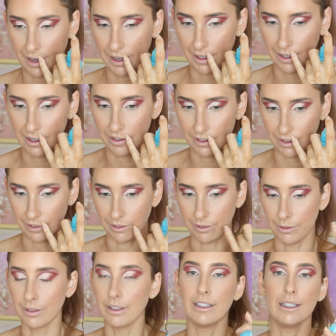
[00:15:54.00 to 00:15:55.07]
It gives a
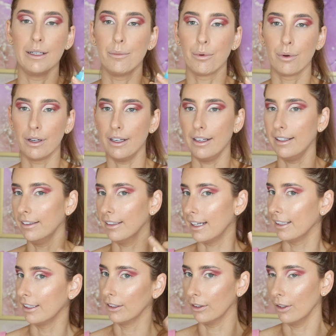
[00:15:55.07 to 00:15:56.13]
really pretty
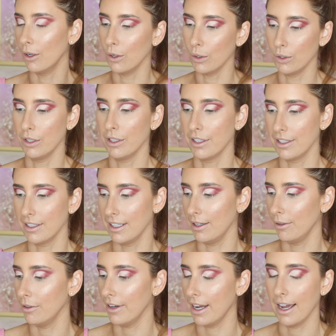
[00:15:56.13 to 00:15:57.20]
like glow to the
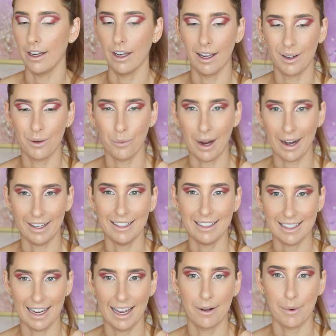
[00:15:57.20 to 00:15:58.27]
skin without like weighing it
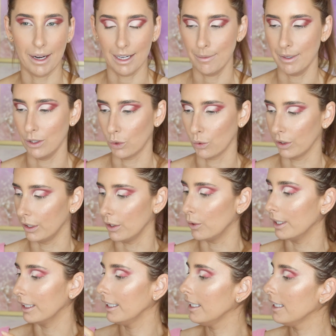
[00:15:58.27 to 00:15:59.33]
down and making me look really
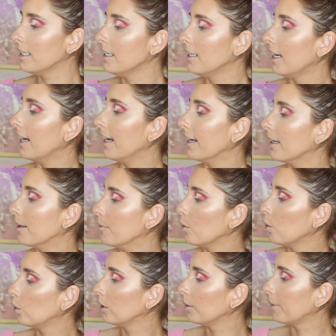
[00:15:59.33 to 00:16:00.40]
oily. And I'm
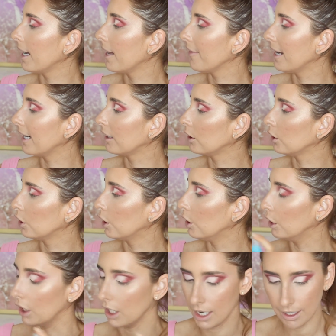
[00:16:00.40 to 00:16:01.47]
all about that glow
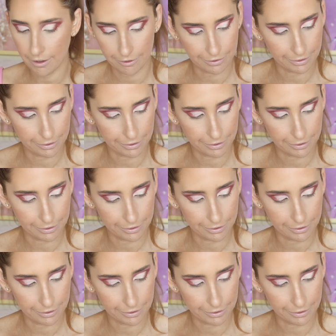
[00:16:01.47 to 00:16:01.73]
life.